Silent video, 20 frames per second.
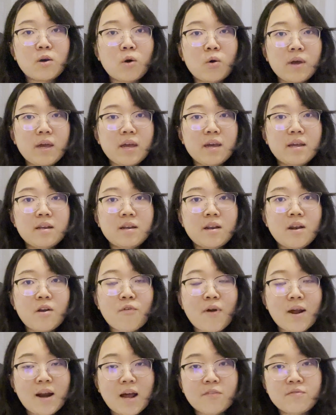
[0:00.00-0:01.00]
go in
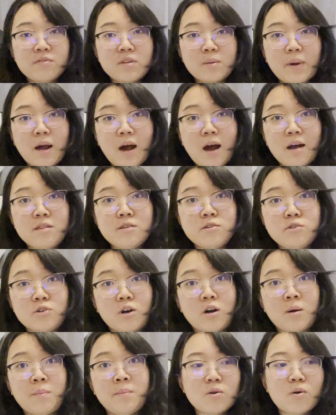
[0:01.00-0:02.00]
right after my other
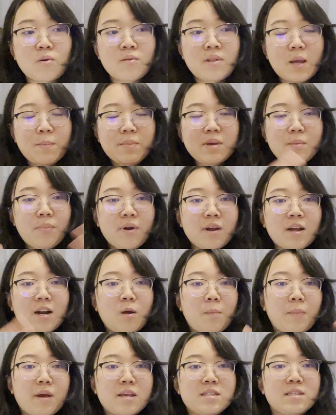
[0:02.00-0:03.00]
job. So let me break
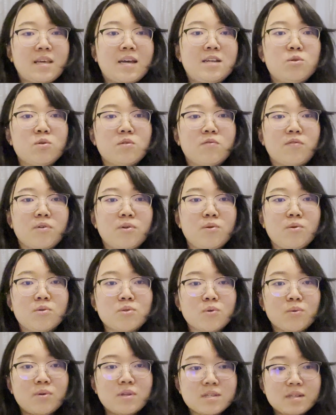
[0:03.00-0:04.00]
down my schedule for you.
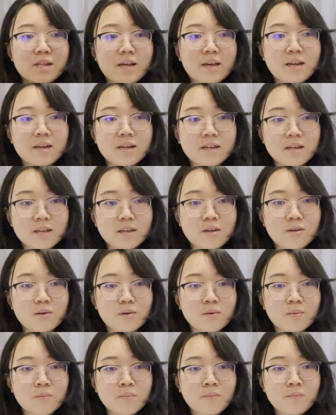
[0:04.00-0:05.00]
So it's like, you
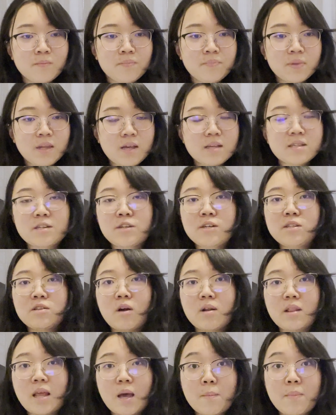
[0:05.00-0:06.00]
know, it's actually
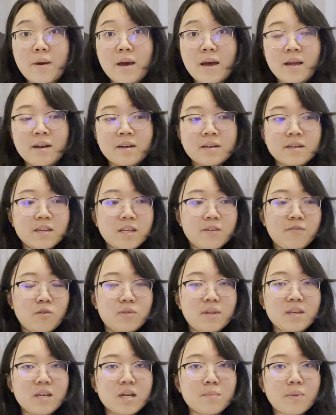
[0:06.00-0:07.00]
not that bad. If you
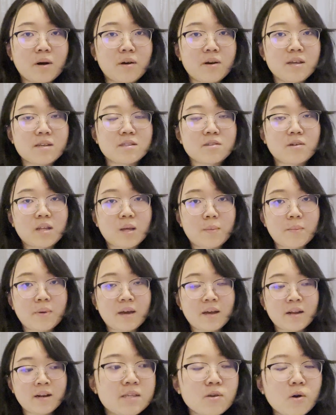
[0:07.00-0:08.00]
think about it, it's not that
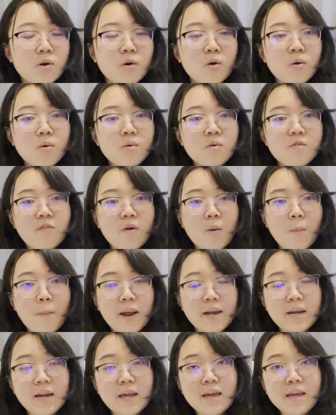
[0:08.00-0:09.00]
bad. So for
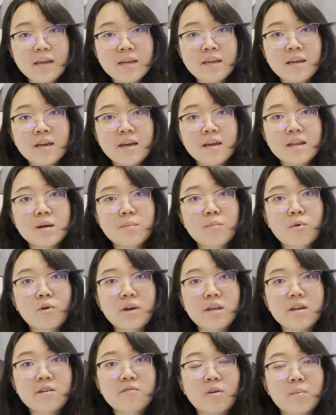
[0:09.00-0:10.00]
Monday in the
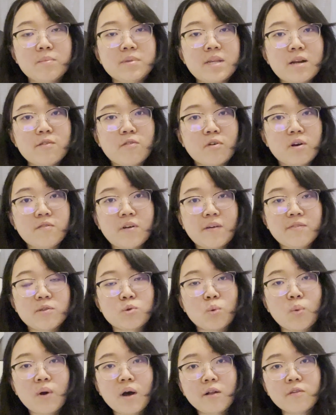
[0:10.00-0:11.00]
morning from 10:45 to
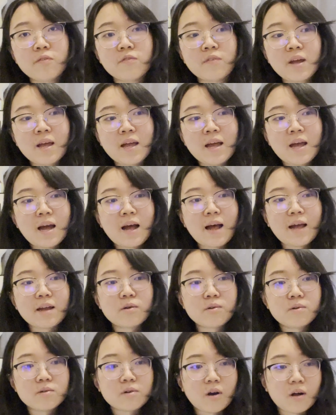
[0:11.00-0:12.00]
12, I
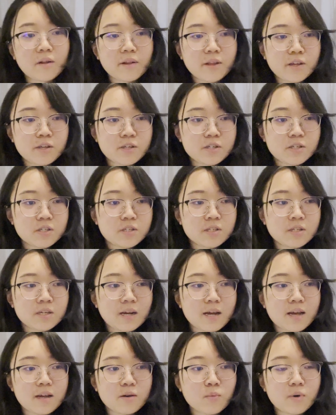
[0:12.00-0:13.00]
go to college
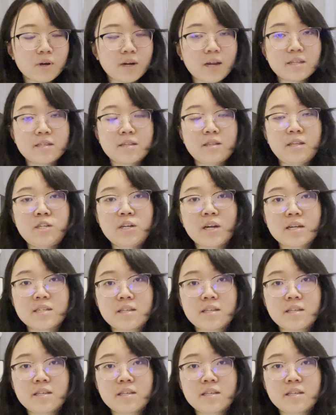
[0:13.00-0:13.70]
and work as a teaching